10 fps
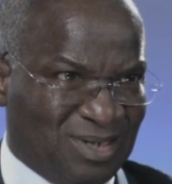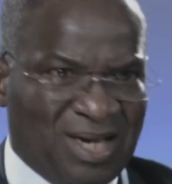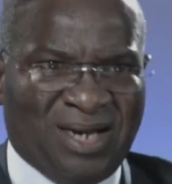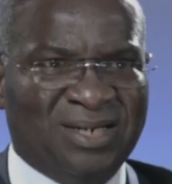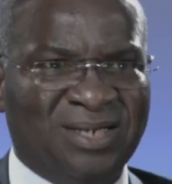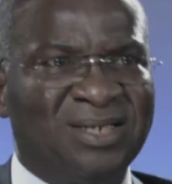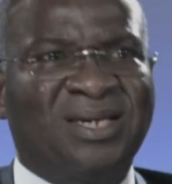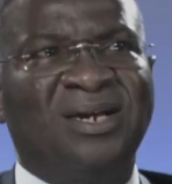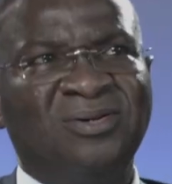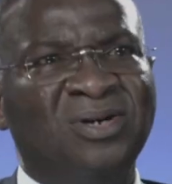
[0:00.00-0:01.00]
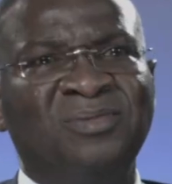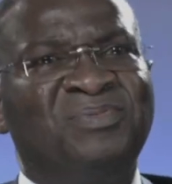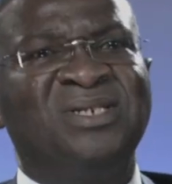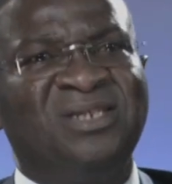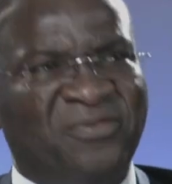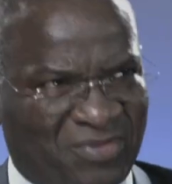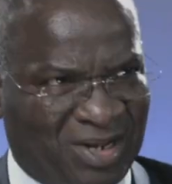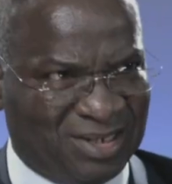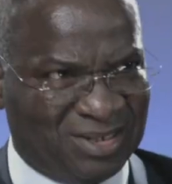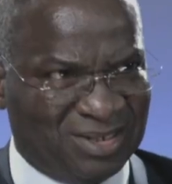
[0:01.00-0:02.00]
And it cannot be
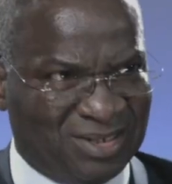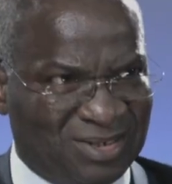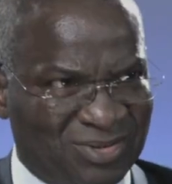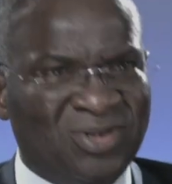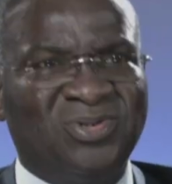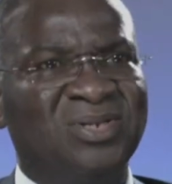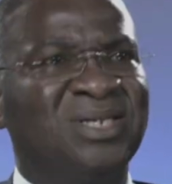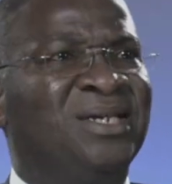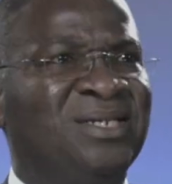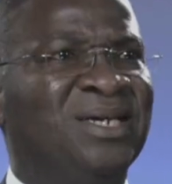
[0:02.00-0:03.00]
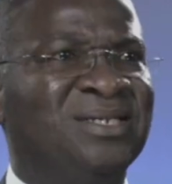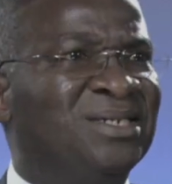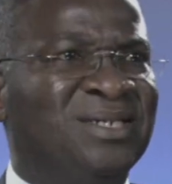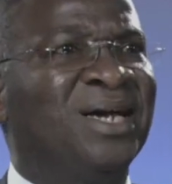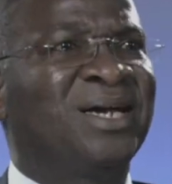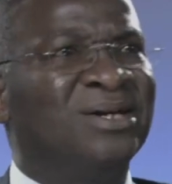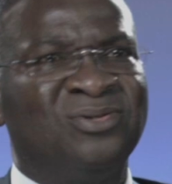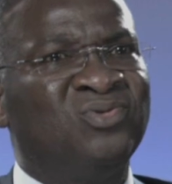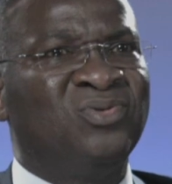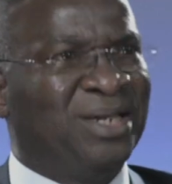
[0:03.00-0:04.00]
different. Not just any engineer
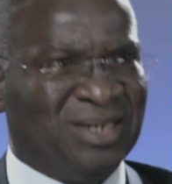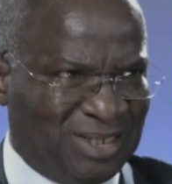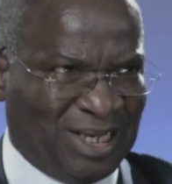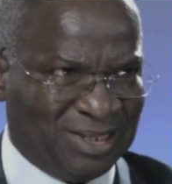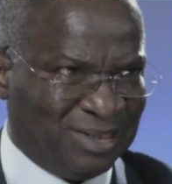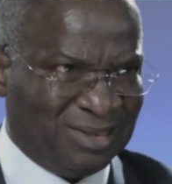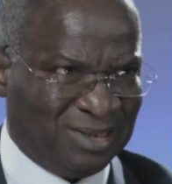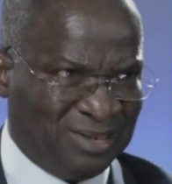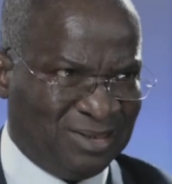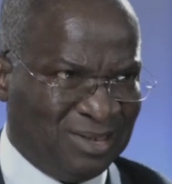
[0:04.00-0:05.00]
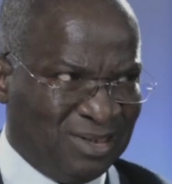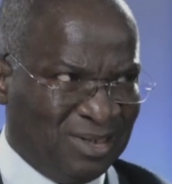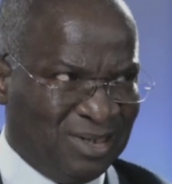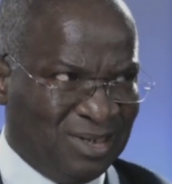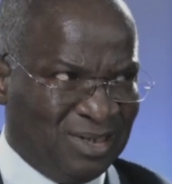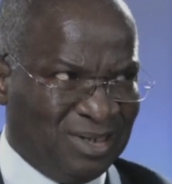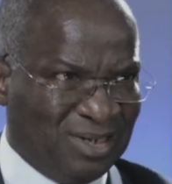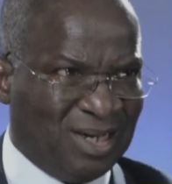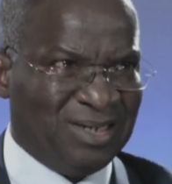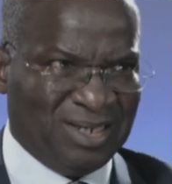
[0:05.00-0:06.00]
can do any certain thing.
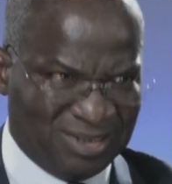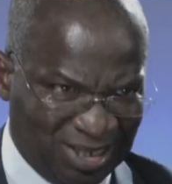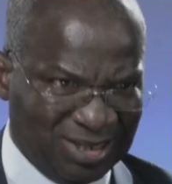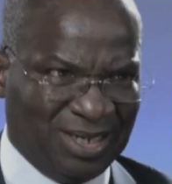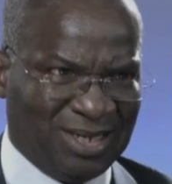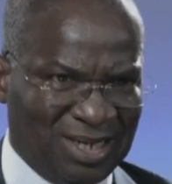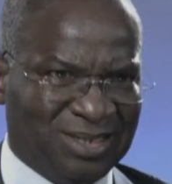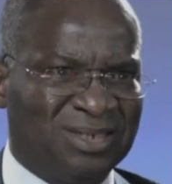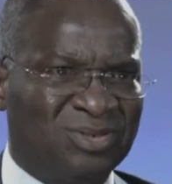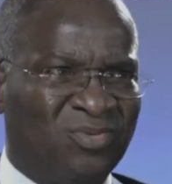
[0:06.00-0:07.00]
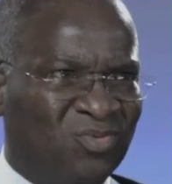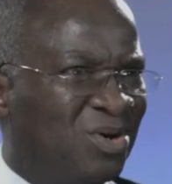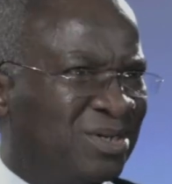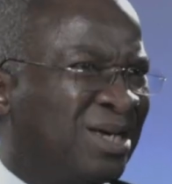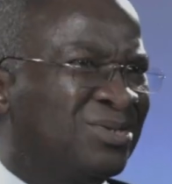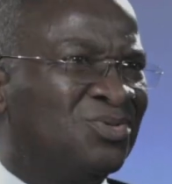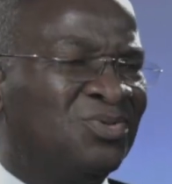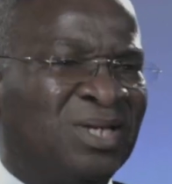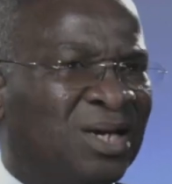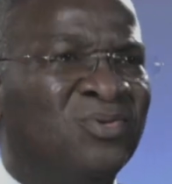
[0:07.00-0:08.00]
And there are certain classes of work that you
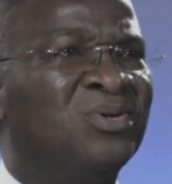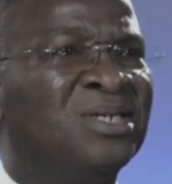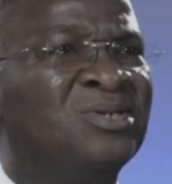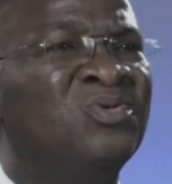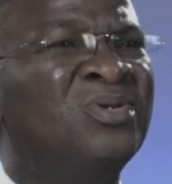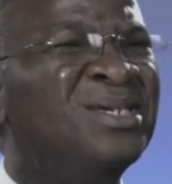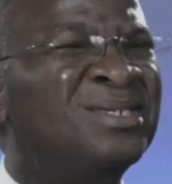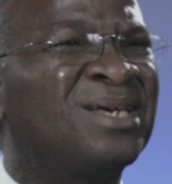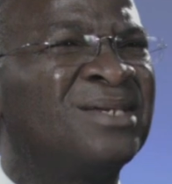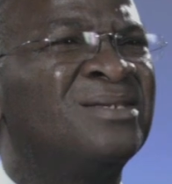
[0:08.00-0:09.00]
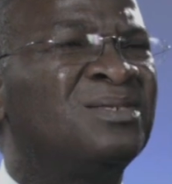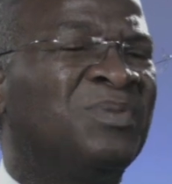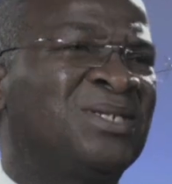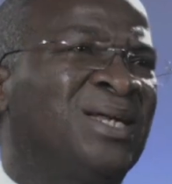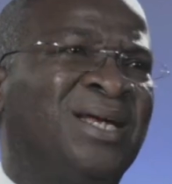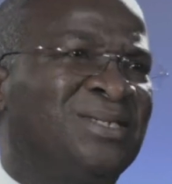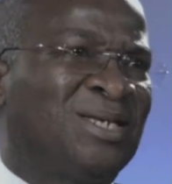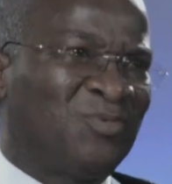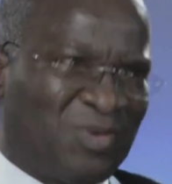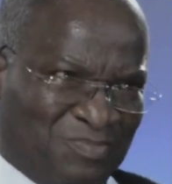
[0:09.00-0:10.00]
know that look, you need certain specialized
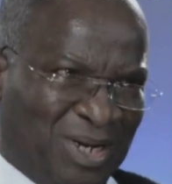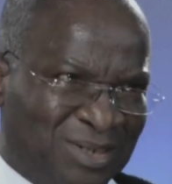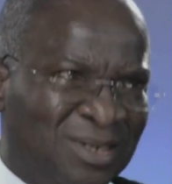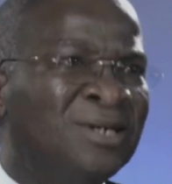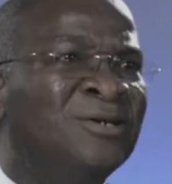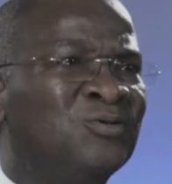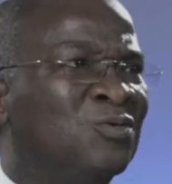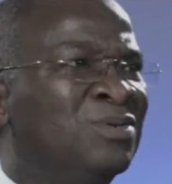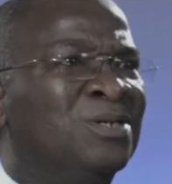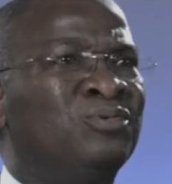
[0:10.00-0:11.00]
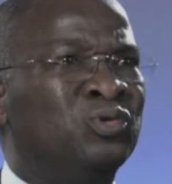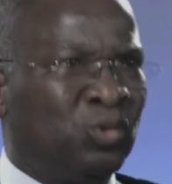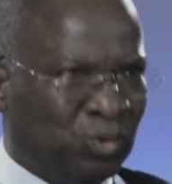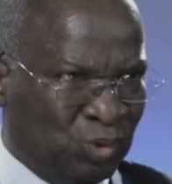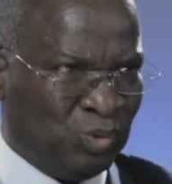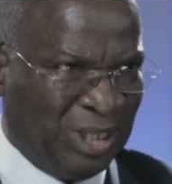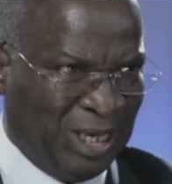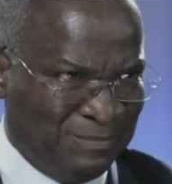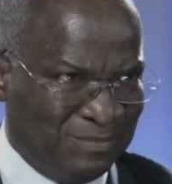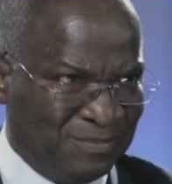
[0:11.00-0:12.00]
equipment to be able to do them.